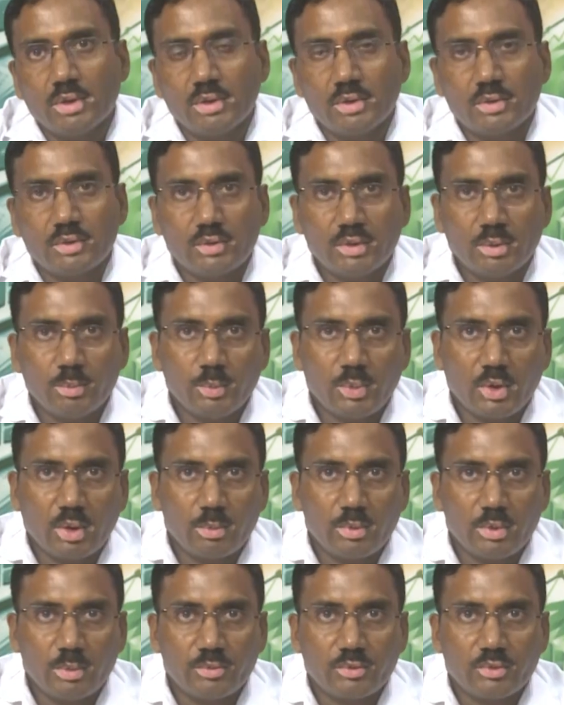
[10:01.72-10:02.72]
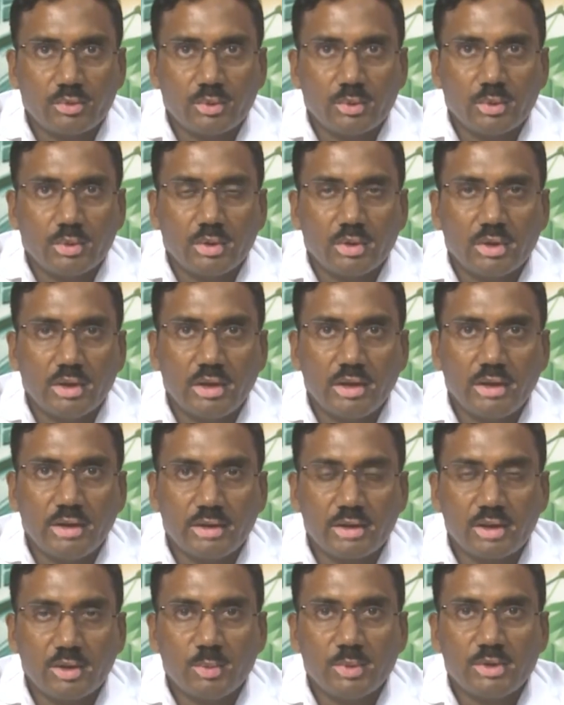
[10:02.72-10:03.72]
some problems
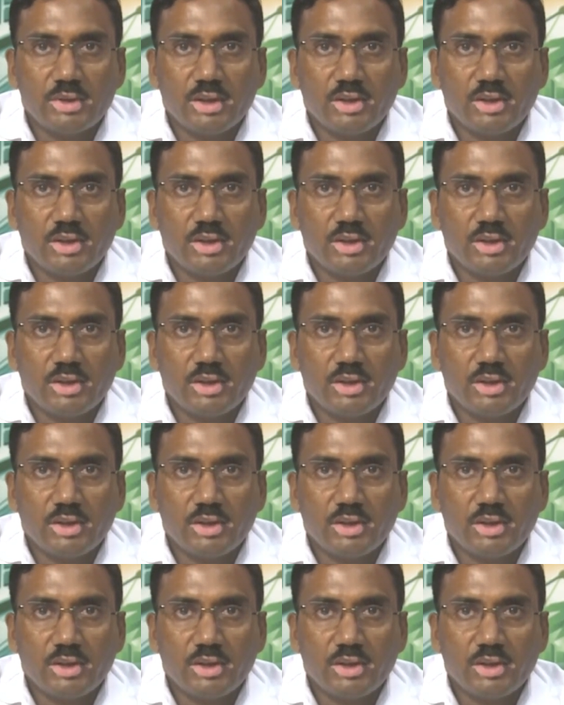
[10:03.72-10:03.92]
related with the